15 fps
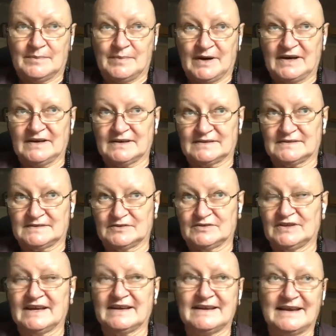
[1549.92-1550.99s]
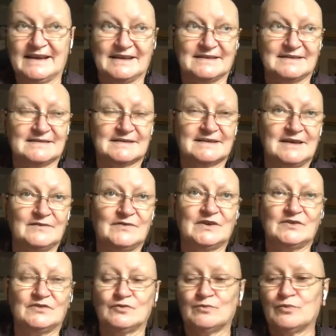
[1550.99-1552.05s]
But on the other hand,
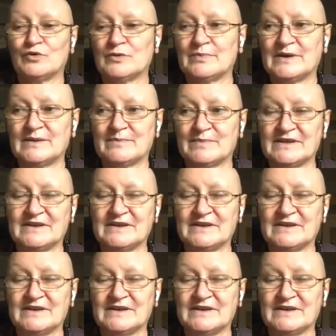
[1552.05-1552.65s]
giving to poor people,